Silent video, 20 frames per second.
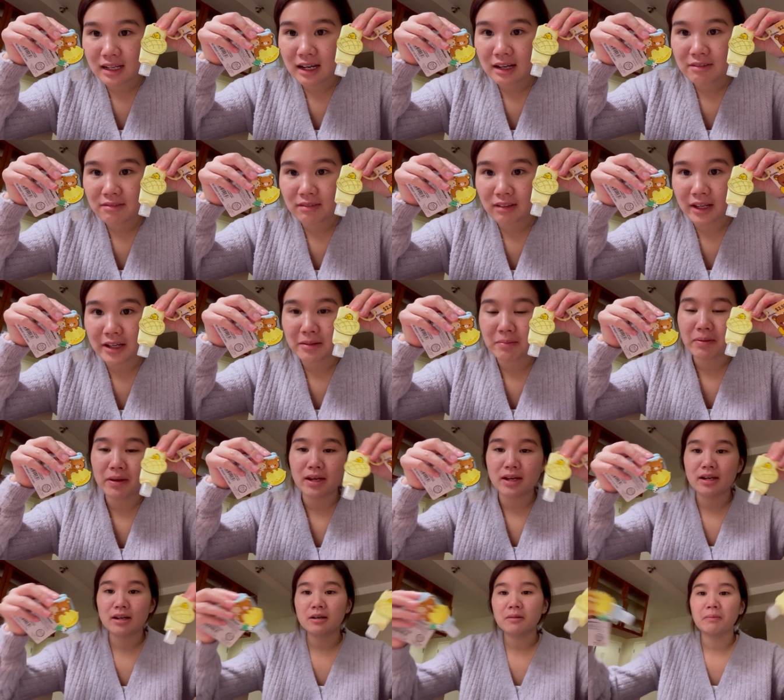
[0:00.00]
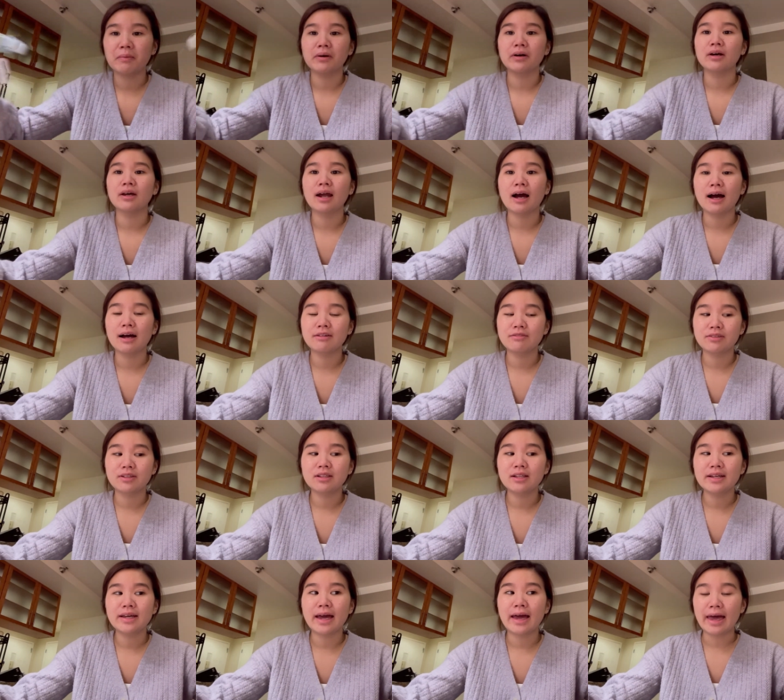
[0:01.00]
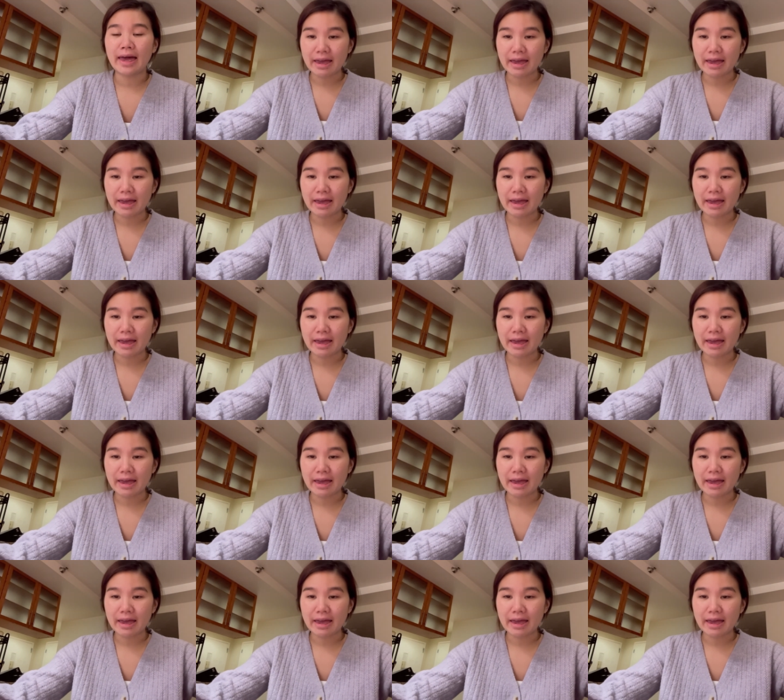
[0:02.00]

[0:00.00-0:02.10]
have light pink but I feel like